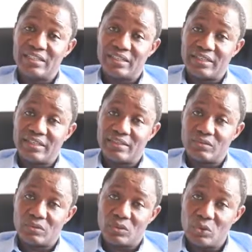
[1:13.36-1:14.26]
the
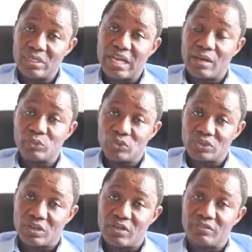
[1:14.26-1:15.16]
whole gamut
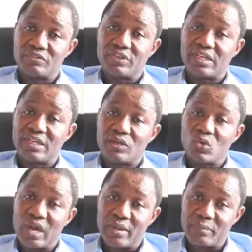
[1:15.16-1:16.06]
of
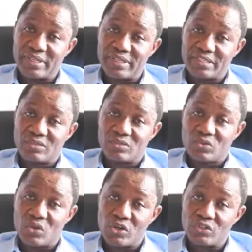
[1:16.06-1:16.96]
requirements to
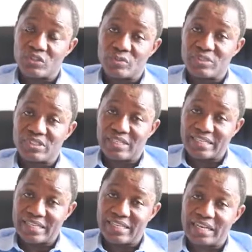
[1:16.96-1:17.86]
call something
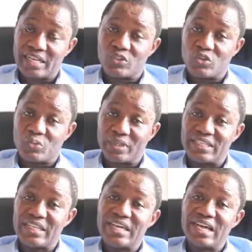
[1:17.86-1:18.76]
a technical document.
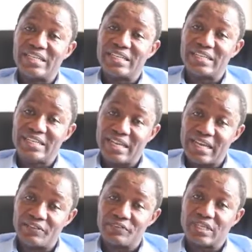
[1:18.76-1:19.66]
And then
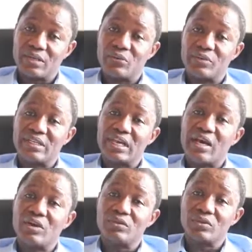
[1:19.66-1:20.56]
thereafter, we
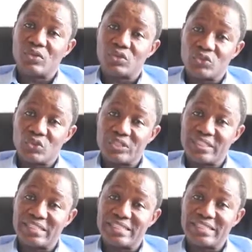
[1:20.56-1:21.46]
now
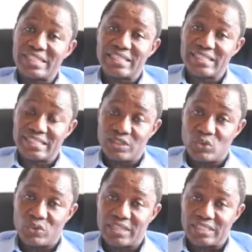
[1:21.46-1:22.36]
consulted the sector
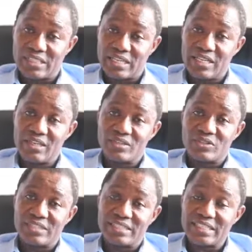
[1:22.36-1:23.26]
stakeholders. So
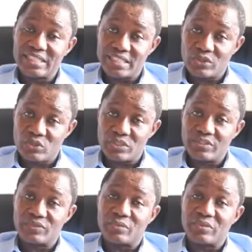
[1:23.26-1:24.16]
sector
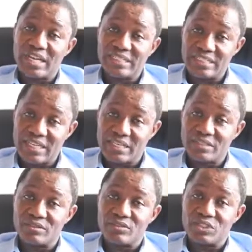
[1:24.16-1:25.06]
stakeholders from national,
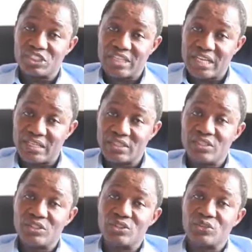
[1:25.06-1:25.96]
regional,
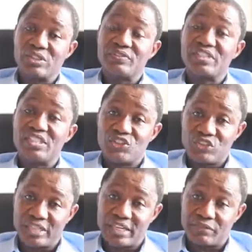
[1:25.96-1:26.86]
to even
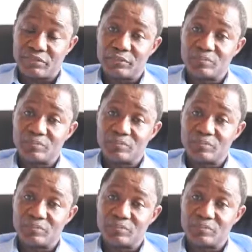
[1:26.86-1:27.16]
district level,